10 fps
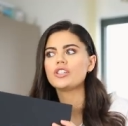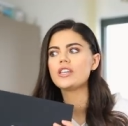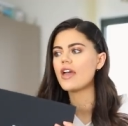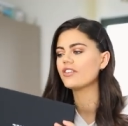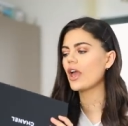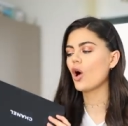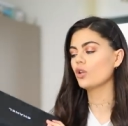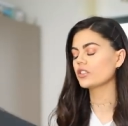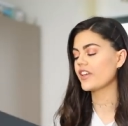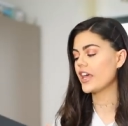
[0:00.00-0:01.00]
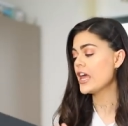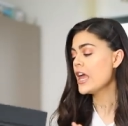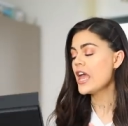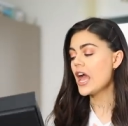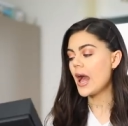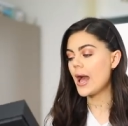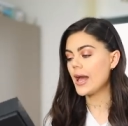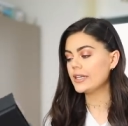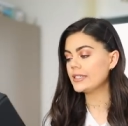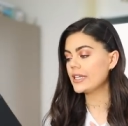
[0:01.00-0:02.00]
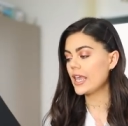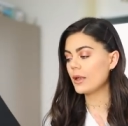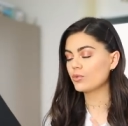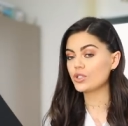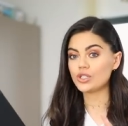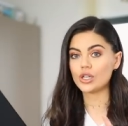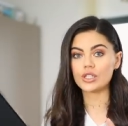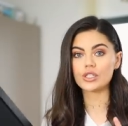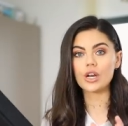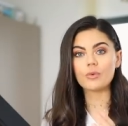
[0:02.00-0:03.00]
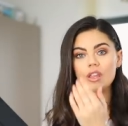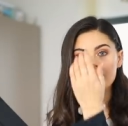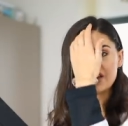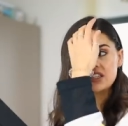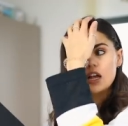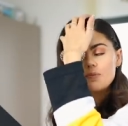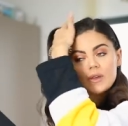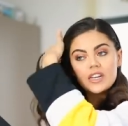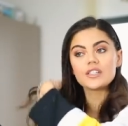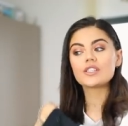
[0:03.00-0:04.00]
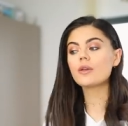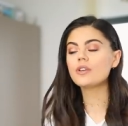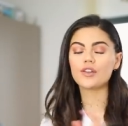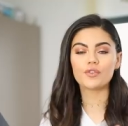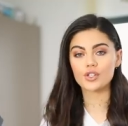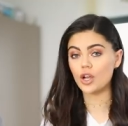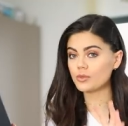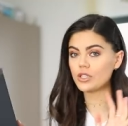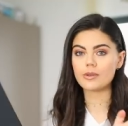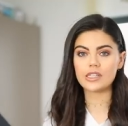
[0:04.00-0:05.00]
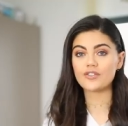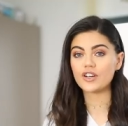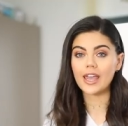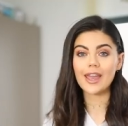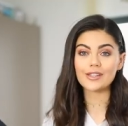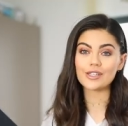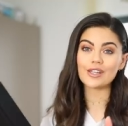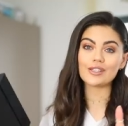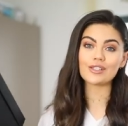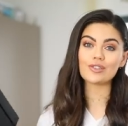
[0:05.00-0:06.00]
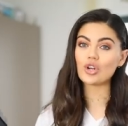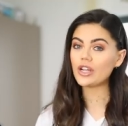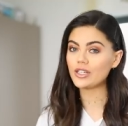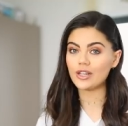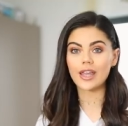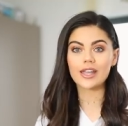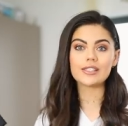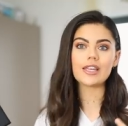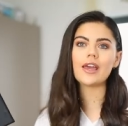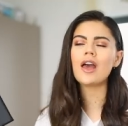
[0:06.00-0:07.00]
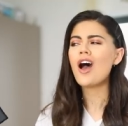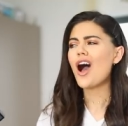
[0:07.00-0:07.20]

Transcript: could never get hold of it, and it was just, you know, one of them things that I've been in so many different shops, so many different occasions, tried to locate it.